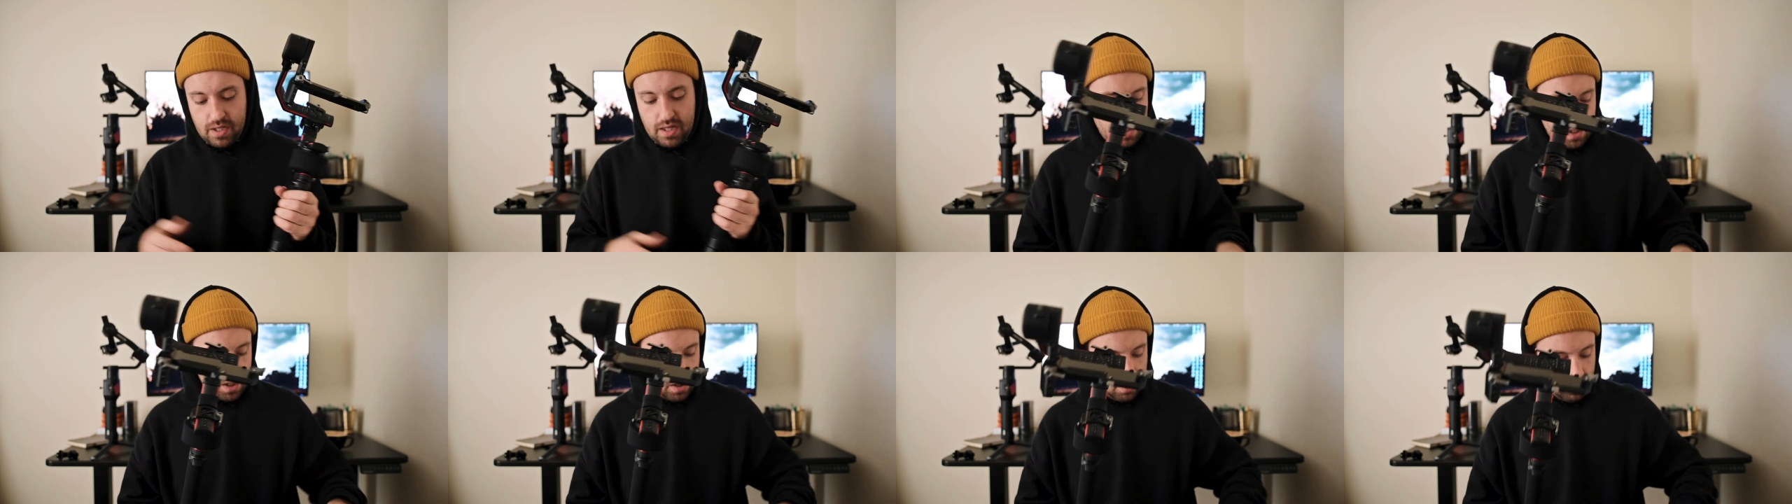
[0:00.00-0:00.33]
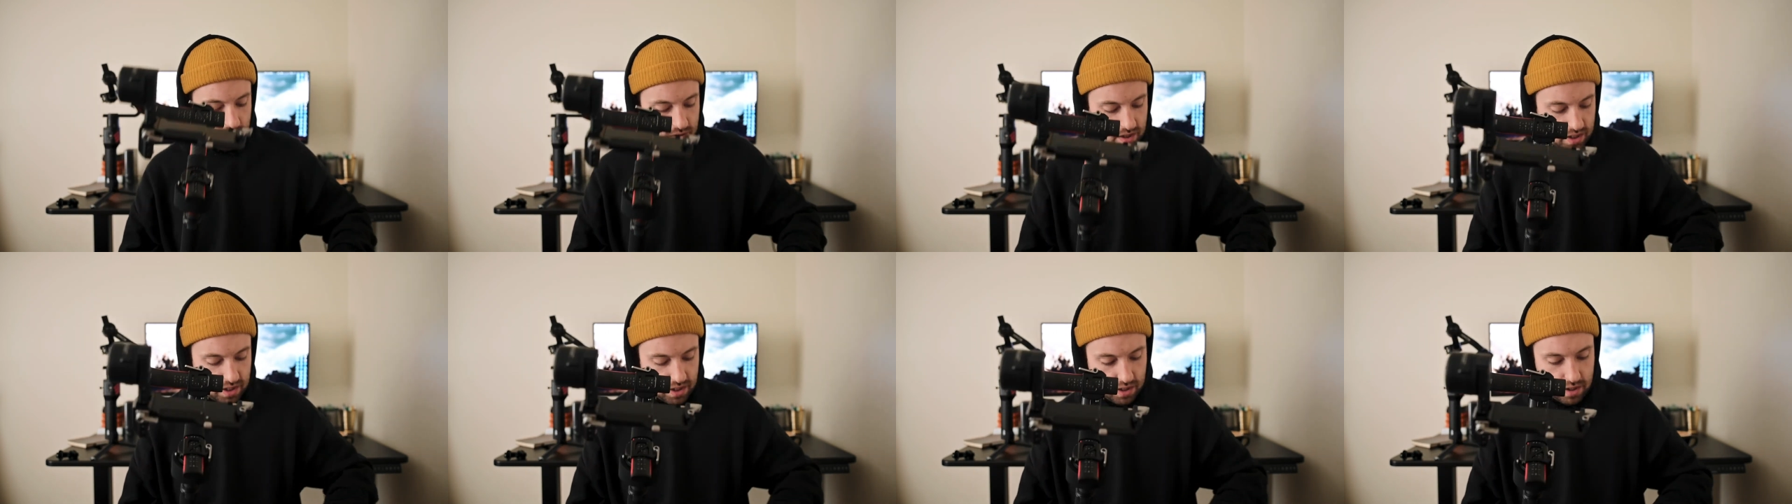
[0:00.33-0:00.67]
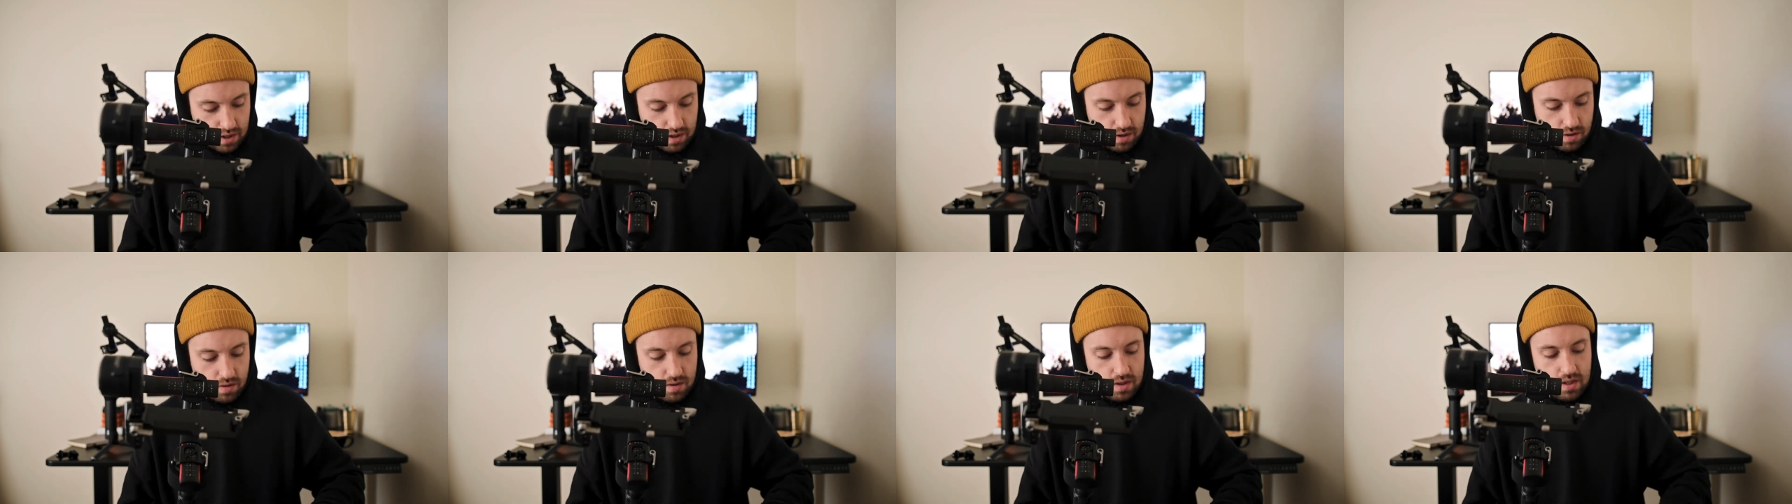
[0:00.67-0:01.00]
and you're ready to
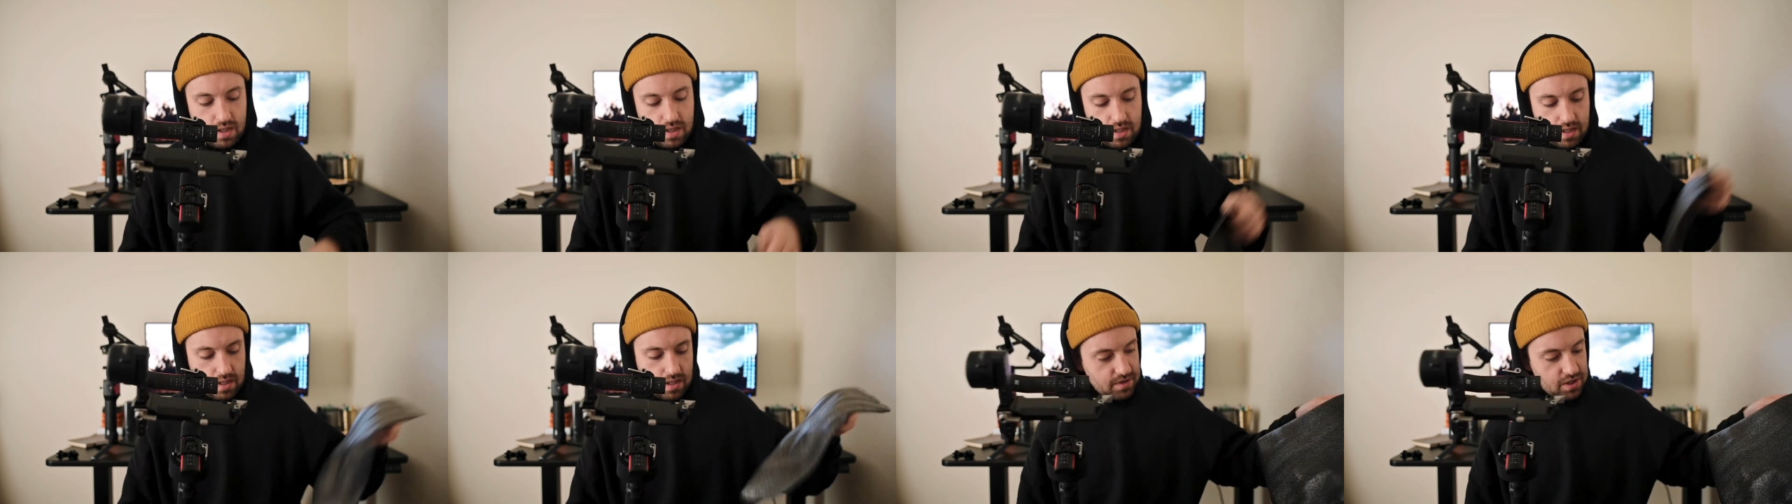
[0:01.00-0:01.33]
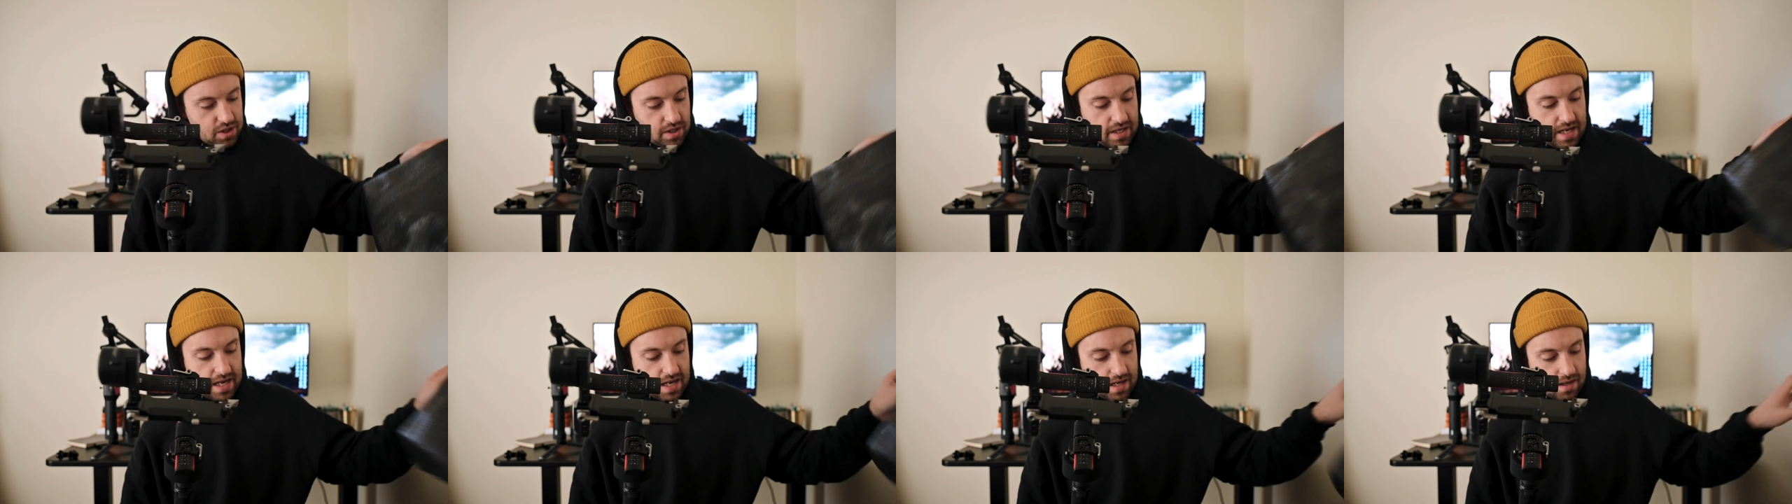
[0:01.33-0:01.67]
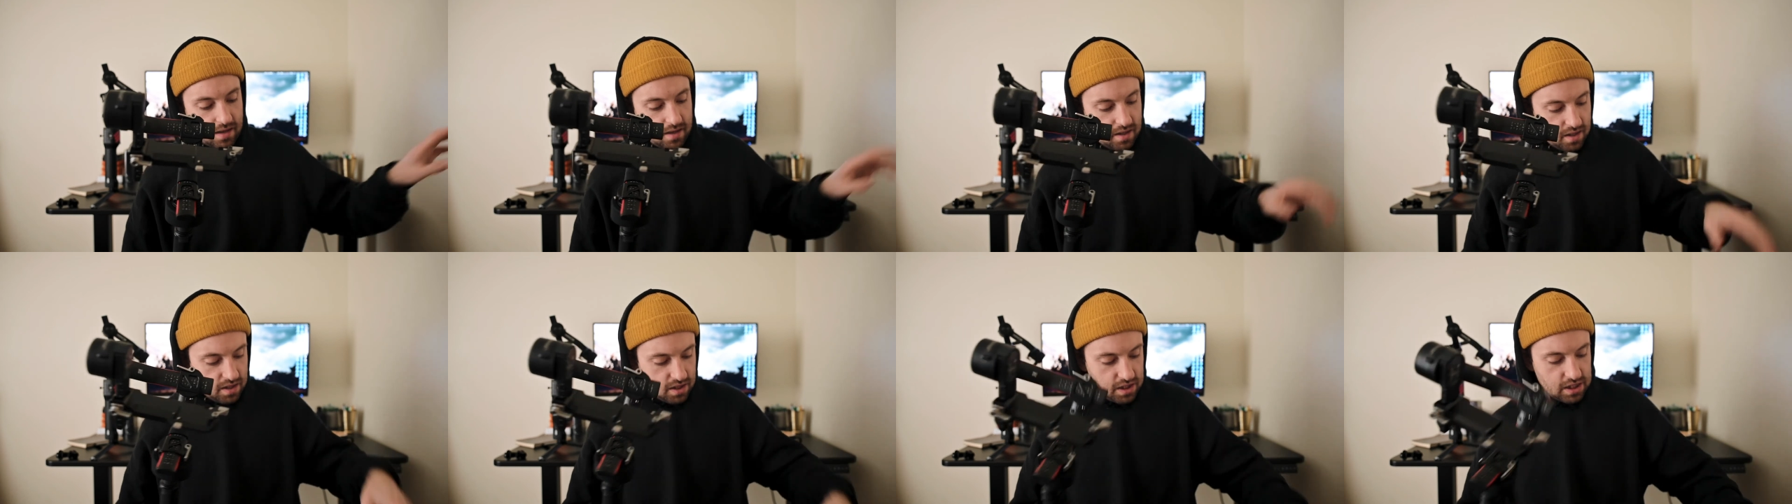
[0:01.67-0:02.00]
go. So yeah,
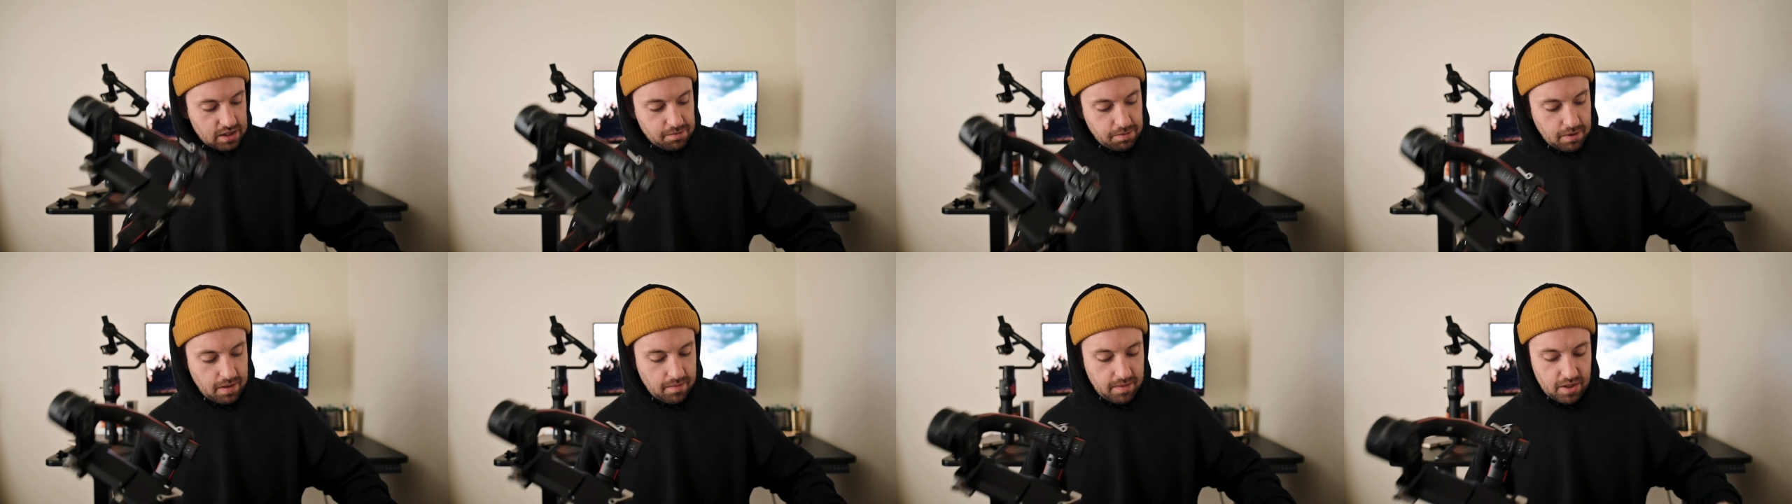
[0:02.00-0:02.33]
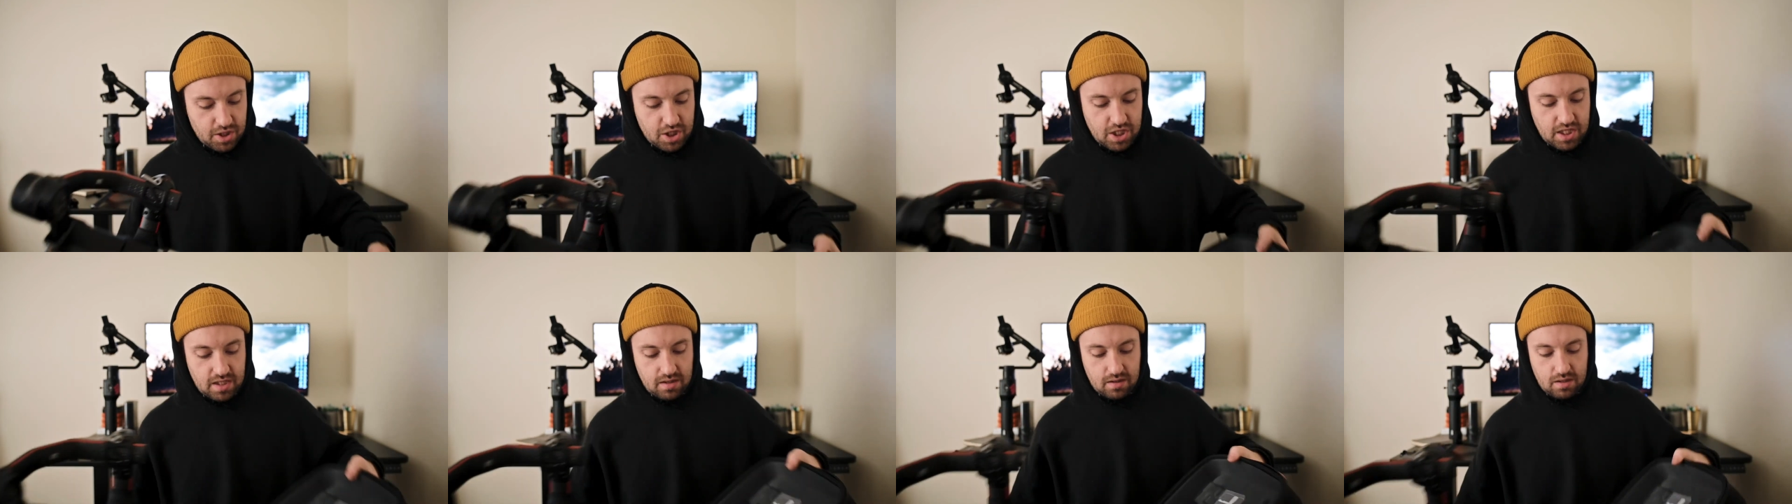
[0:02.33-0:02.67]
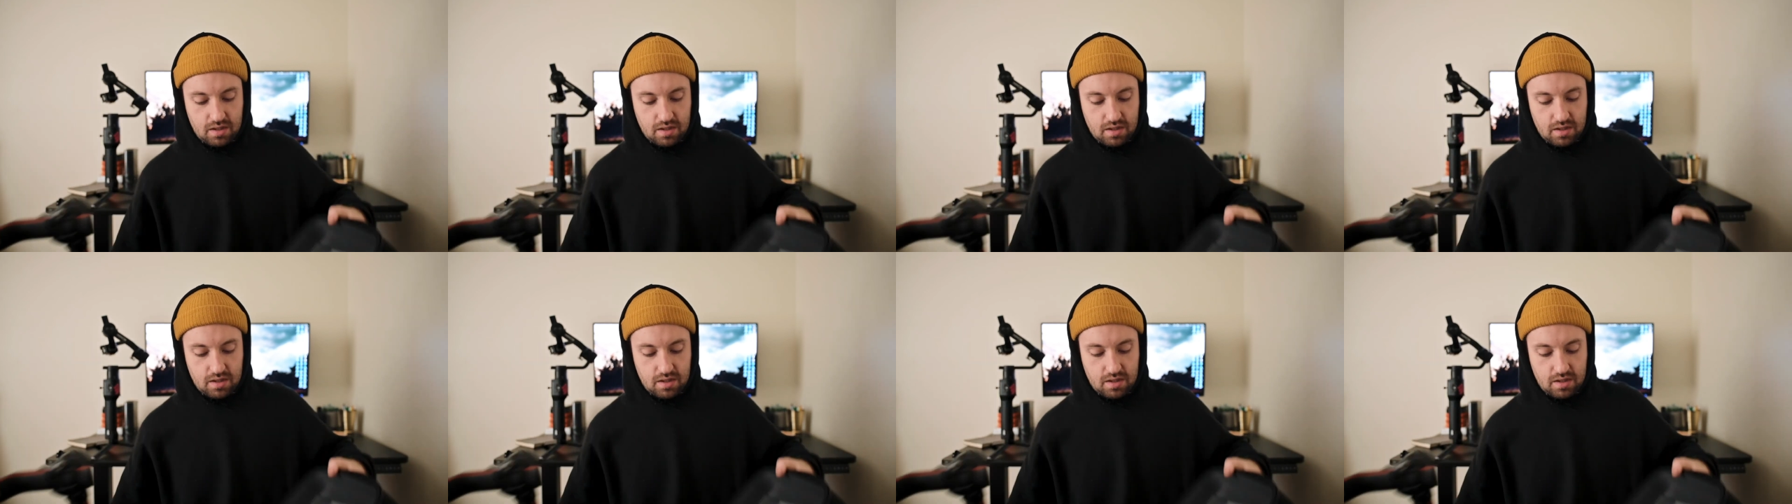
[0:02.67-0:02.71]
this is pretty much it.